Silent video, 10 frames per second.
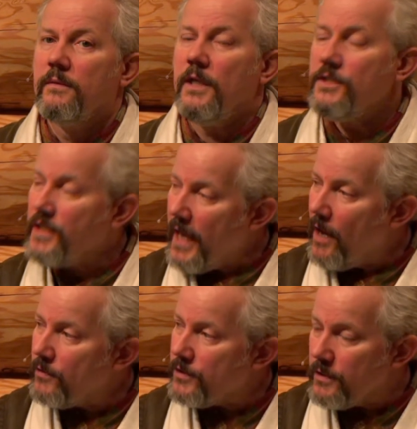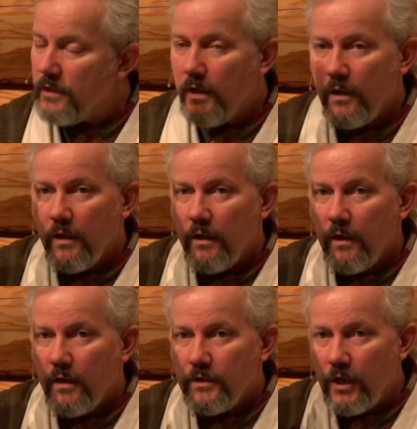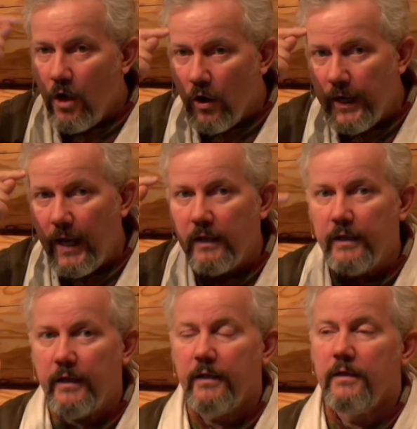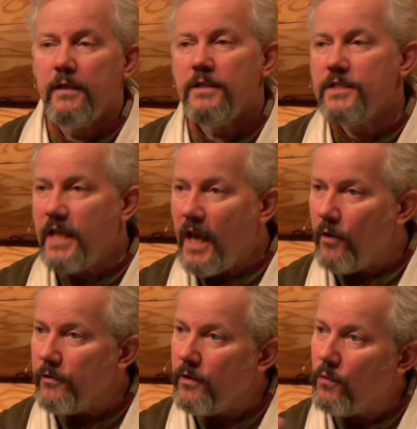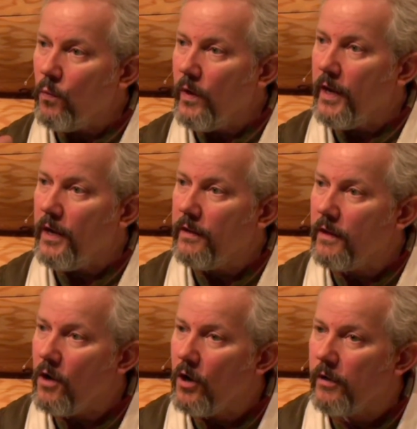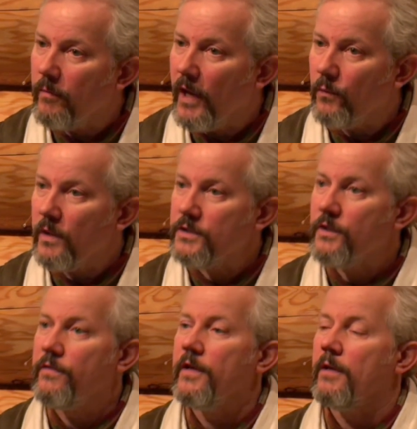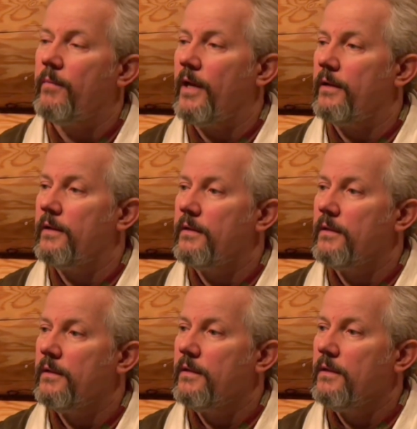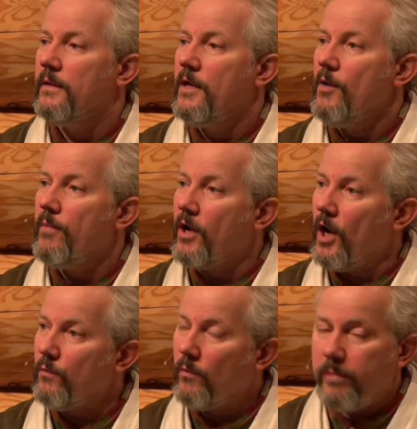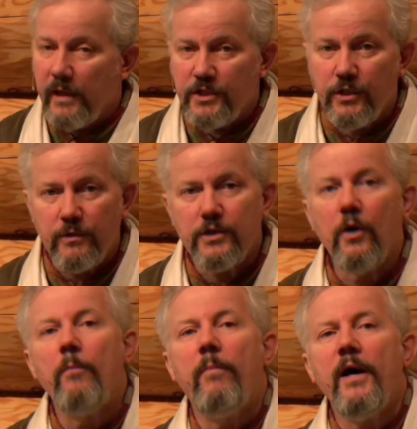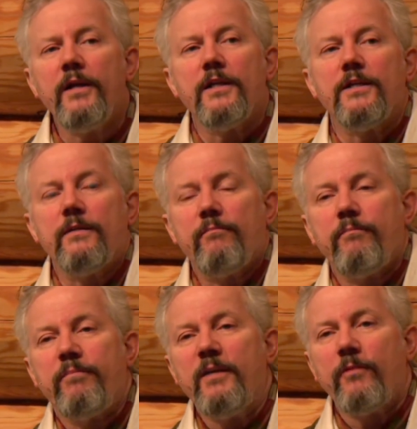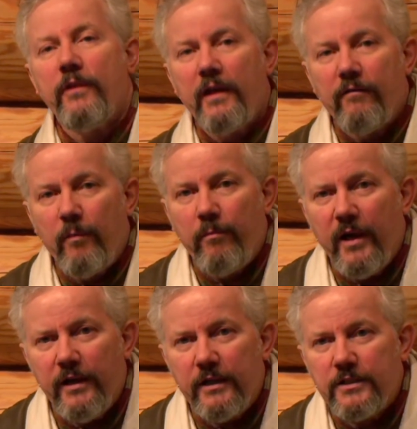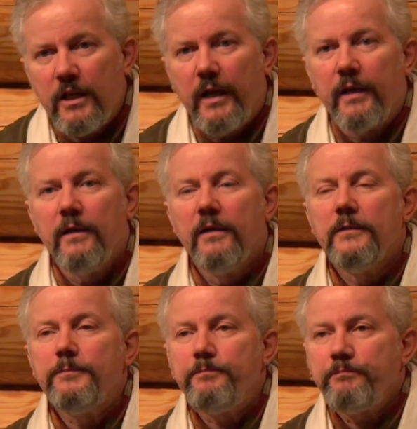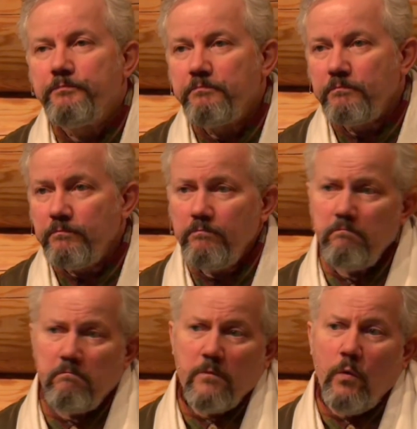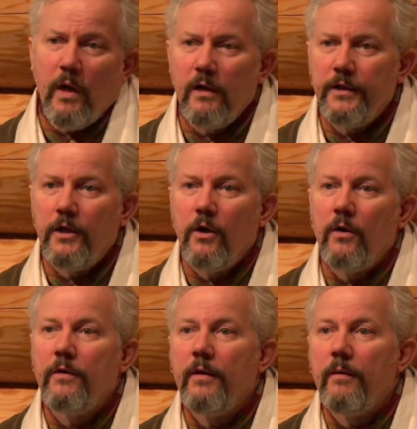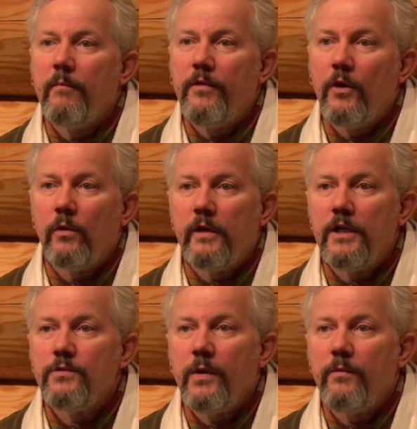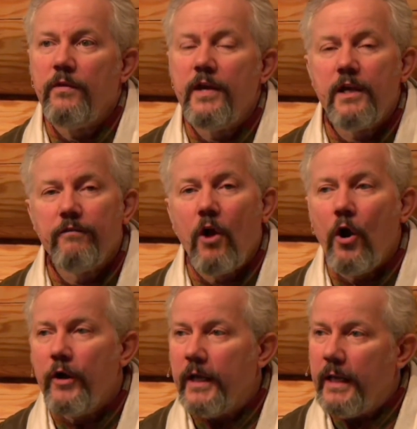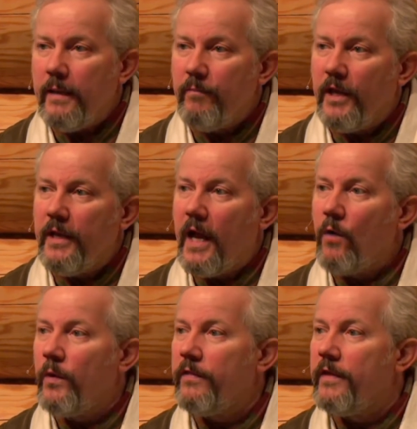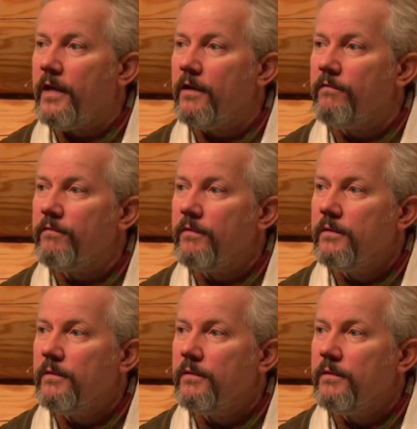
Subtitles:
It's counter to carnality. It's counter to the way the carnal mind wants to think about it. But God will bless you. And so abundant people that have abundance, like, well, you know, in the old days we would think of Carnegie, but now we think of